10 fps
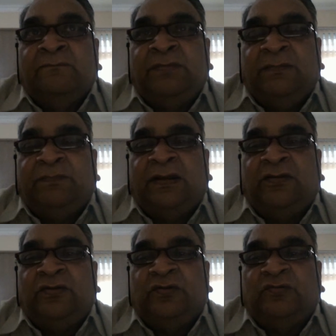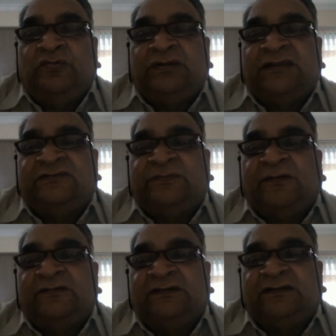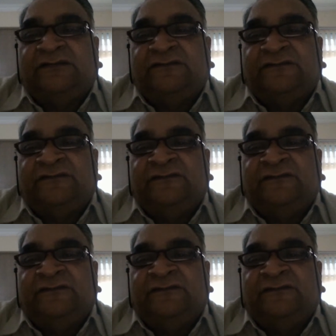people who test positive,